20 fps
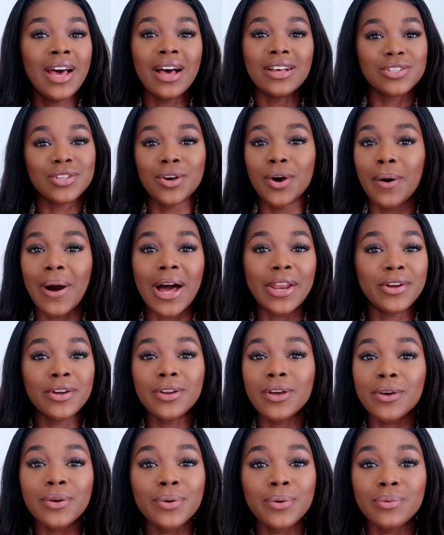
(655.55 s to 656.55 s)
So I don't
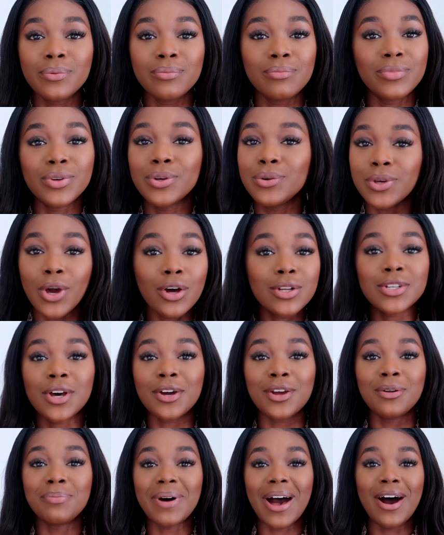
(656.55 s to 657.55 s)
know who you're
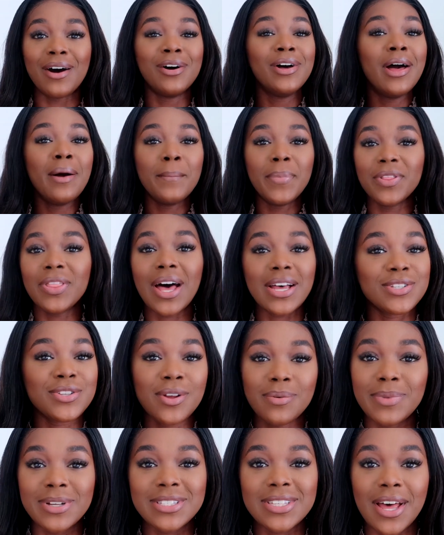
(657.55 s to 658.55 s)
talking about, but that's
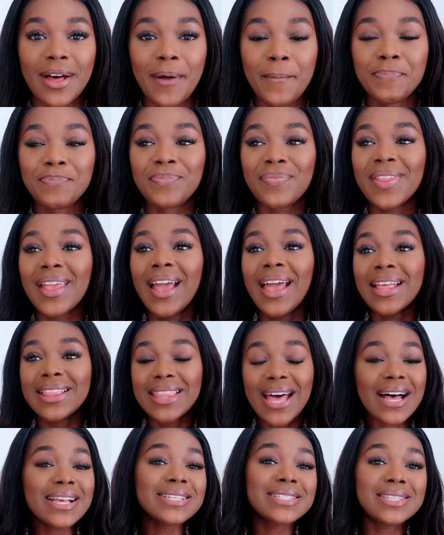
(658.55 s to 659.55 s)
not Montelle.
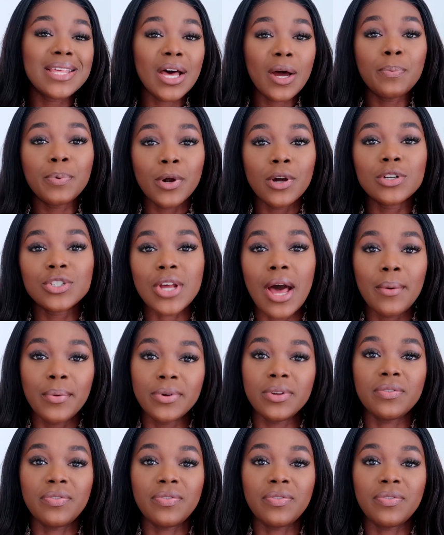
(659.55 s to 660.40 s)
That's the approach I would